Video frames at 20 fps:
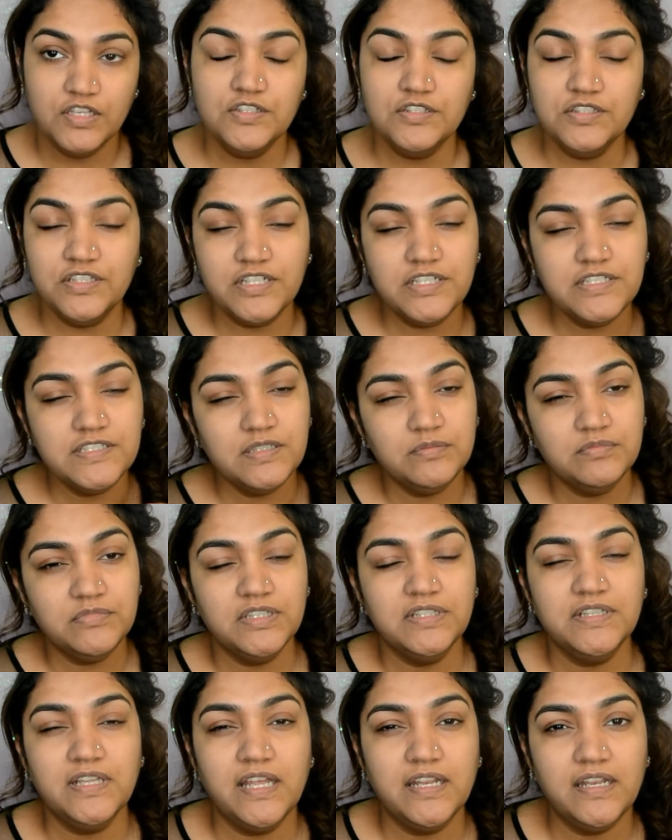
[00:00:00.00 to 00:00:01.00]
So there's
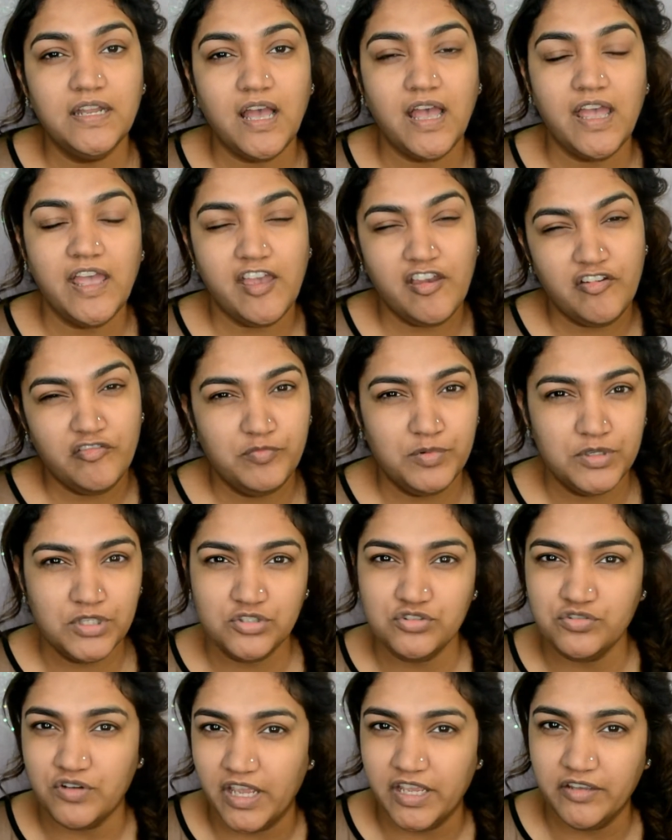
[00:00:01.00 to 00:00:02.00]
something that I have
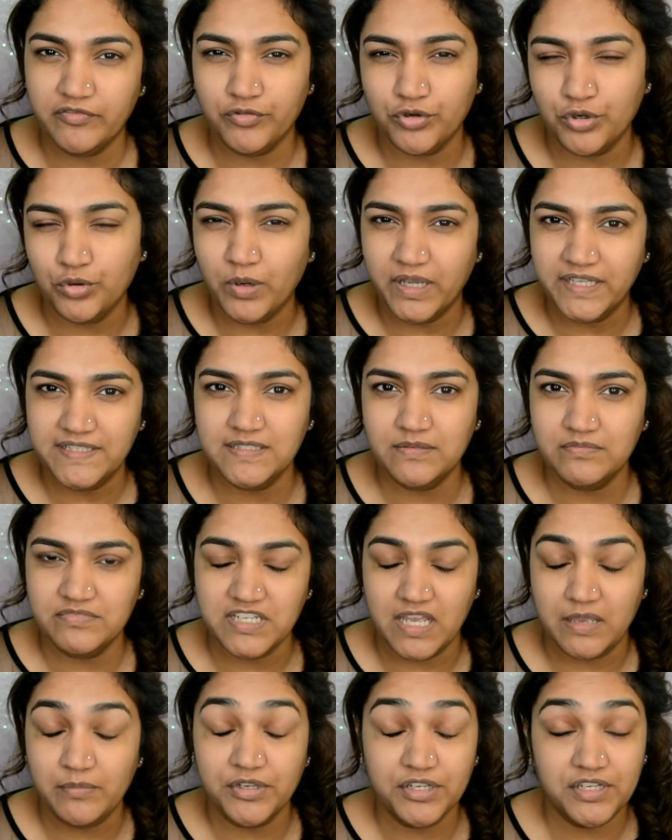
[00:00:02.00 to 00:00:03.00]
been trying for quite some
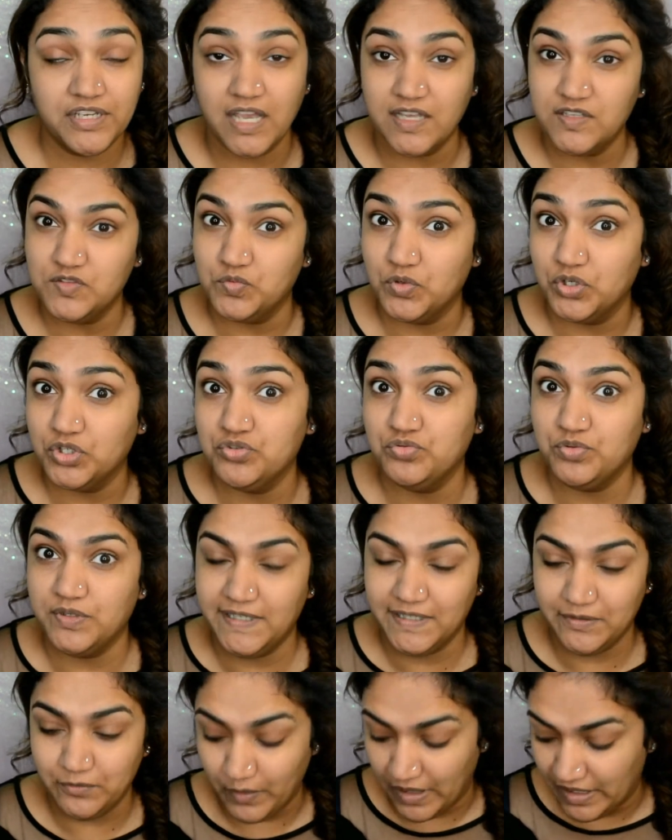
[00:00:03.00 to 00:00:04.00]
time and it has worked
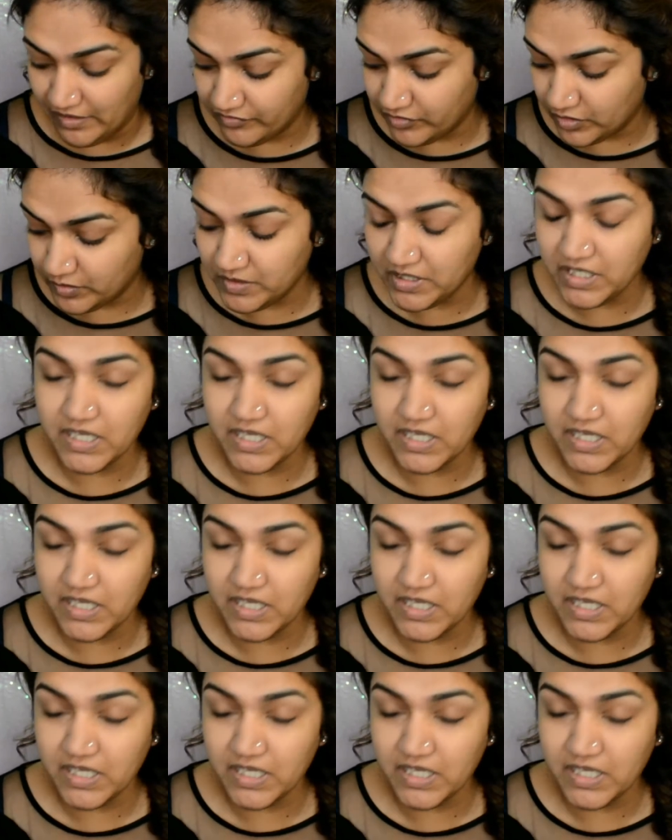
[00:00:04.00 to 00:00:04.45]
really well for me.